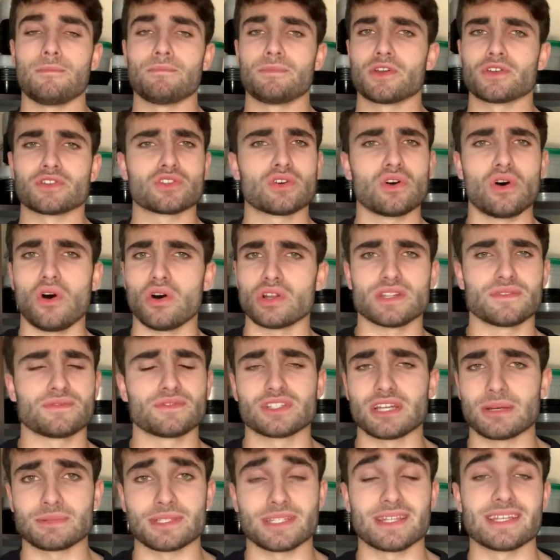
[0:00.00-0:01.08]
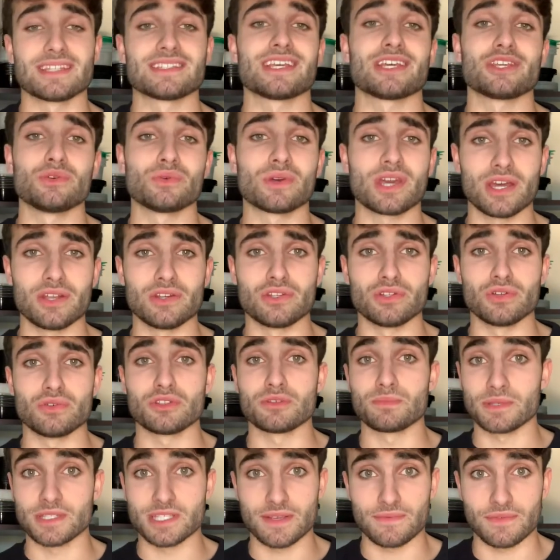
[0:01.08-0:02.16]
There's all different types of things that you can
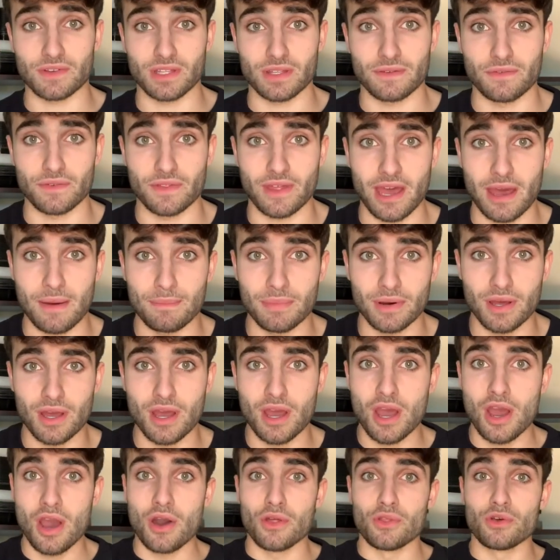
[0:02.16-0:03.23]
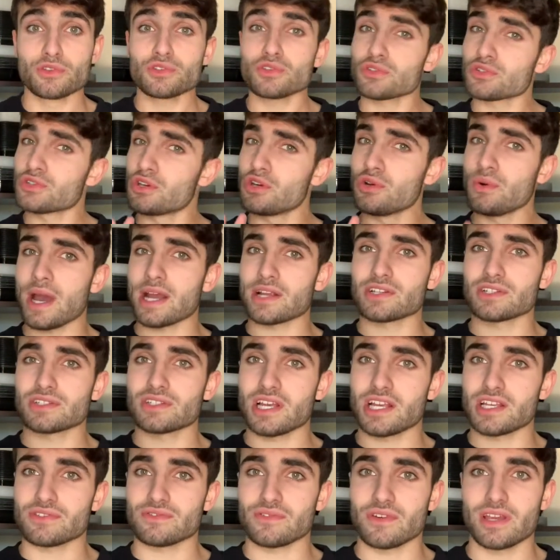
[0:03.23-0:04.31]
do specifically for that. But those are 2
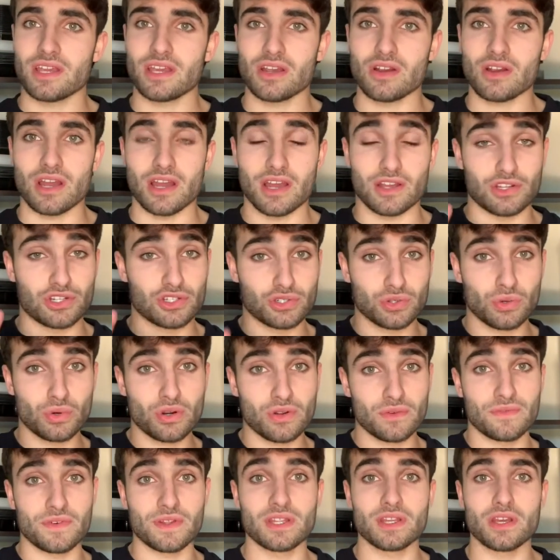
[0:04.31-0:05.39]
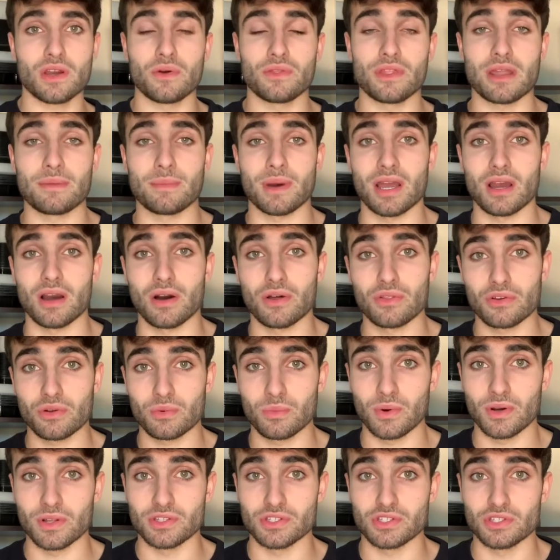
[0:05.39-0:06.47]
exercises right here, a shorter video than my
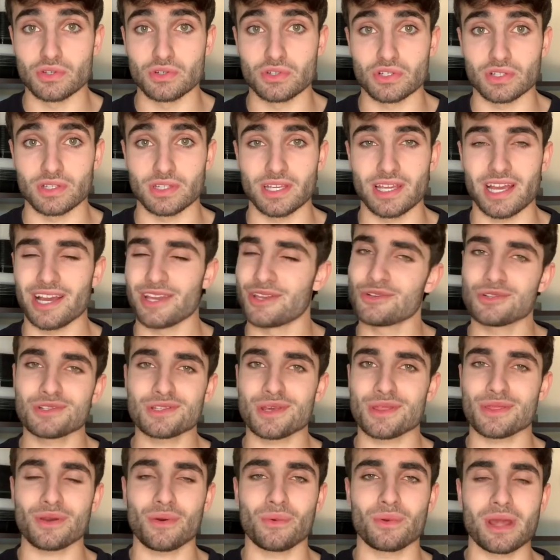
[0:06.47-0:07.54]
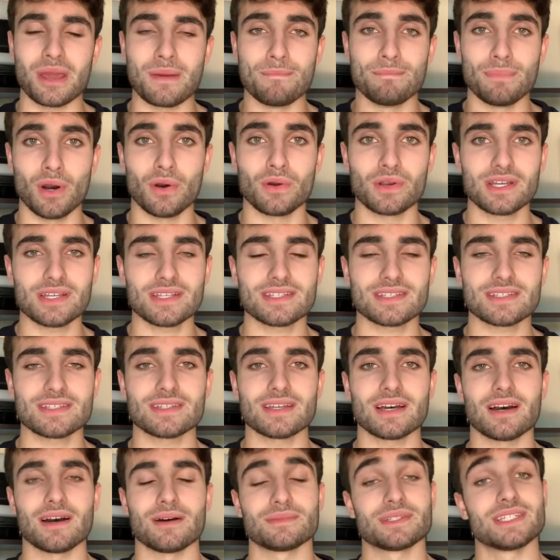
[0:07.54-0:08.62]
other ones usually. I usually throw in a
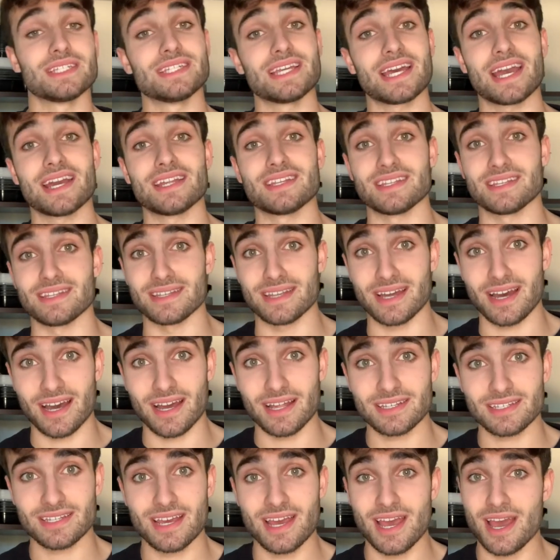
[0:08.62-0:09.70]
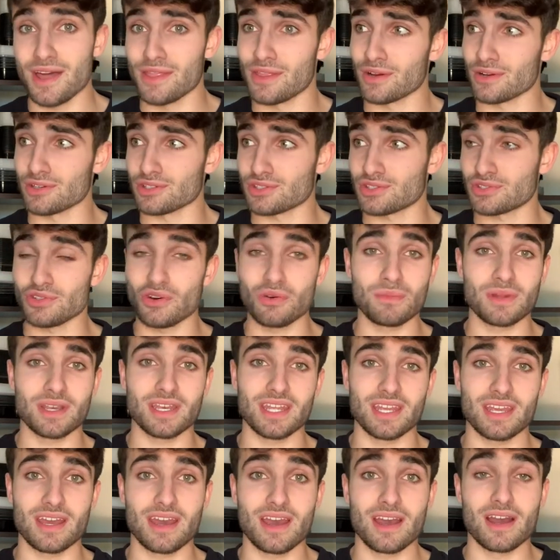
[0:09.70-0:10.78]
bonus. Today I did not. There are so
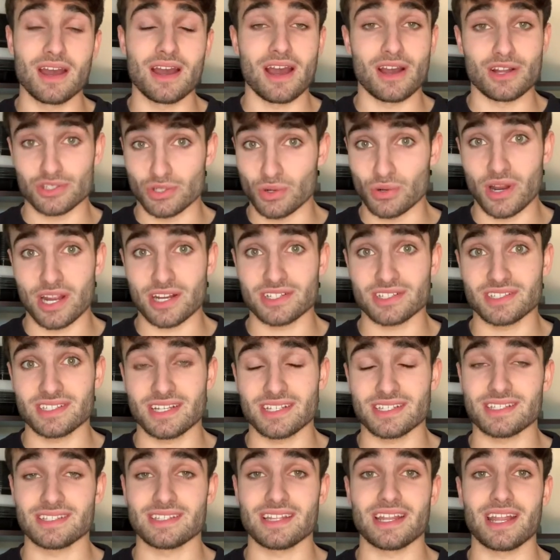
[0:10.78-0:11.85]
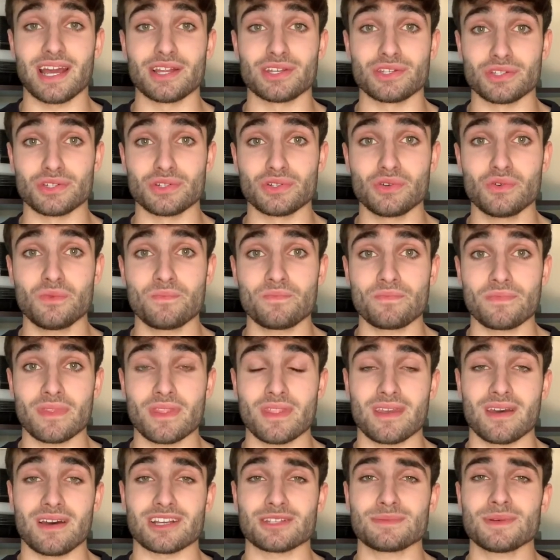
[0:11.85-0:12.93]
many shorter exercises that I do,
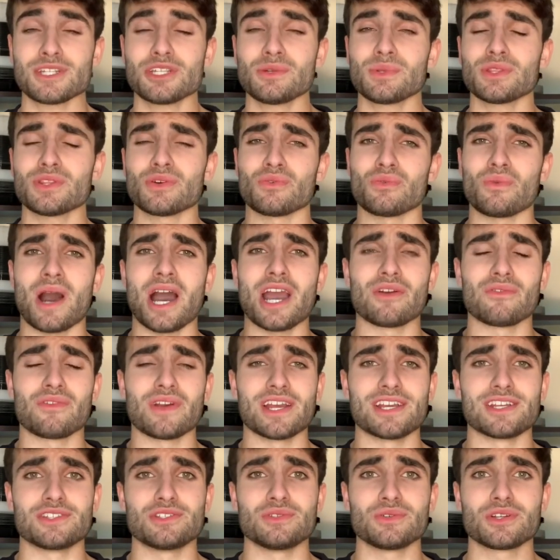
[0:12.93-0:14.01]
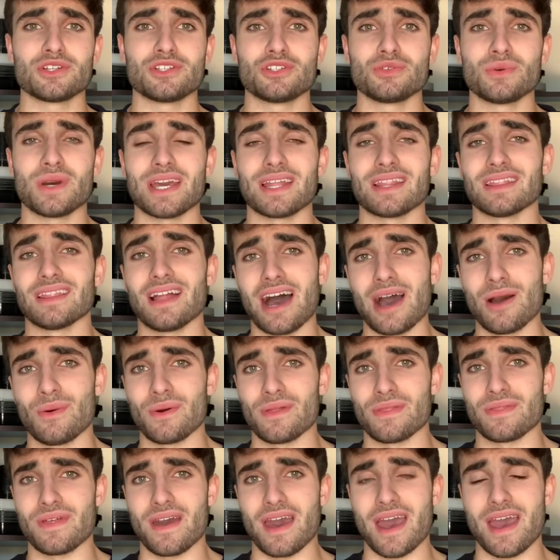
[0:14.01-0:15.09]
especially with the Y raise. You can do a
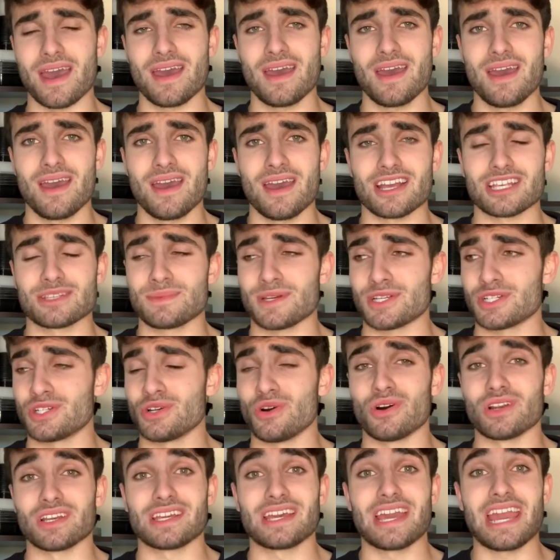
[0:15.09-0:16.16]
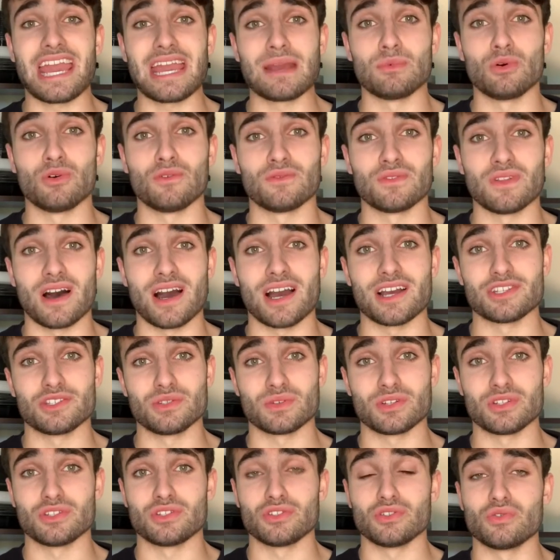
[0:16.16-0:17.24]
lot with that, especially on cable
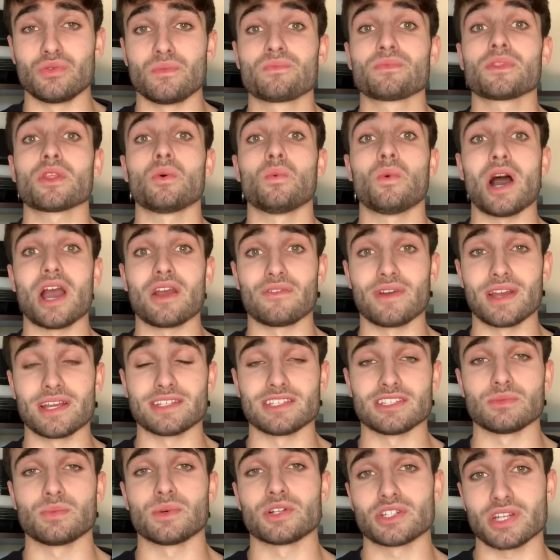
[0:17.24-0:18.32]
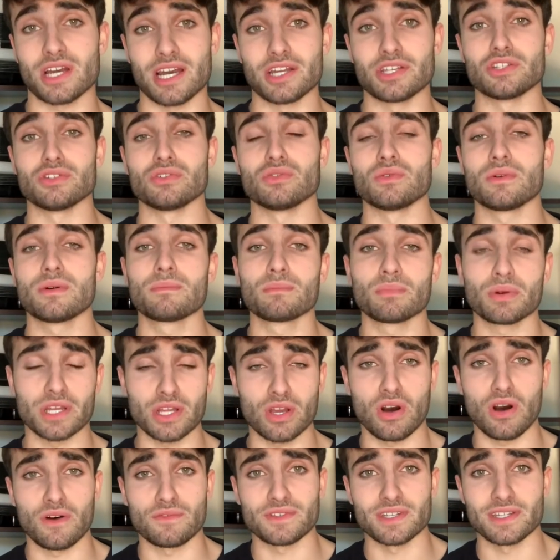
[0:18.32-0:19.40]
flies. You can do Y raises, which I do
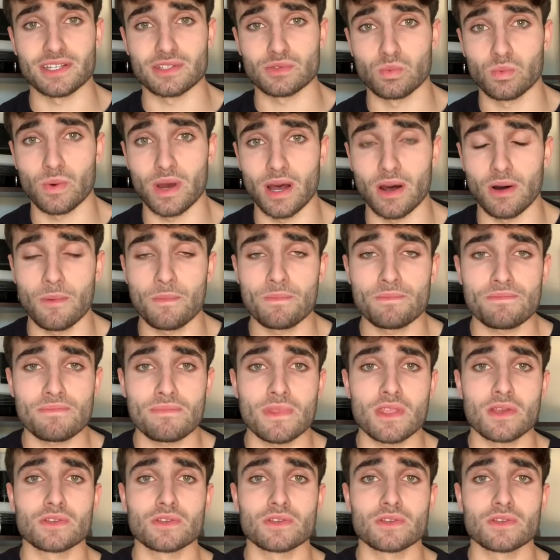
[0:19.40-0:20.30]
pretty often as well.